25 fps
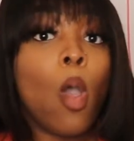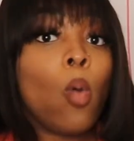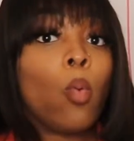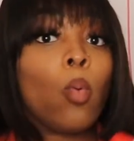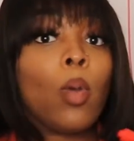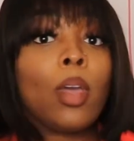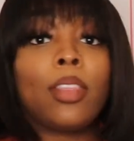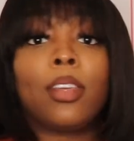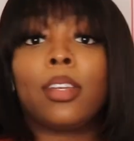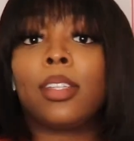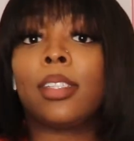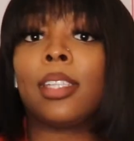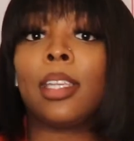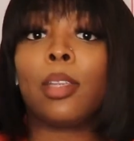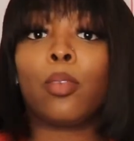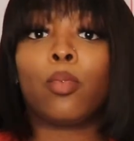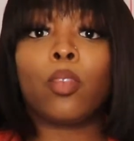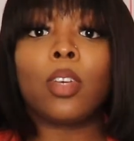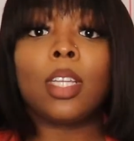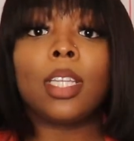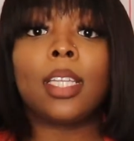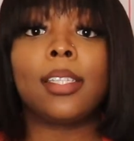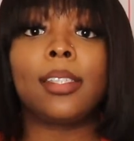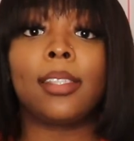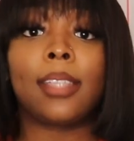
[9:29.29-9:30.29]
Whether it's in
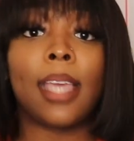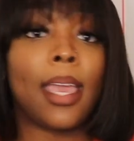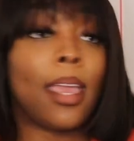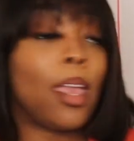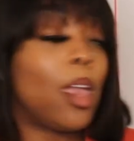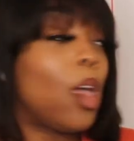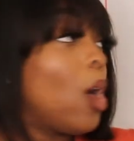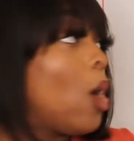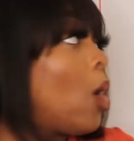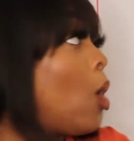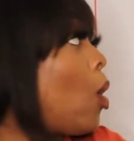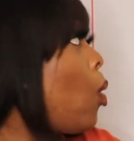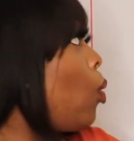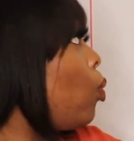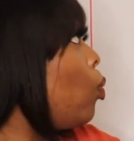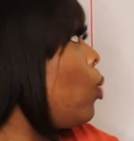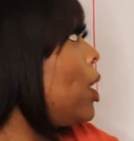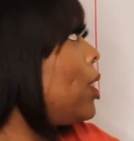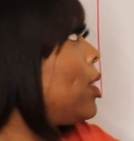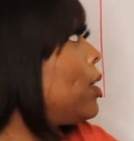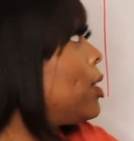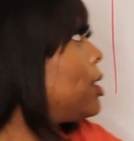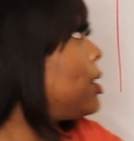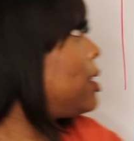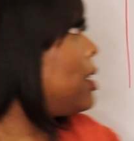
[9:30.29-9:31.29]
real estate,
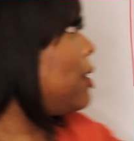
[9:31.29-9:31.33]
whether it's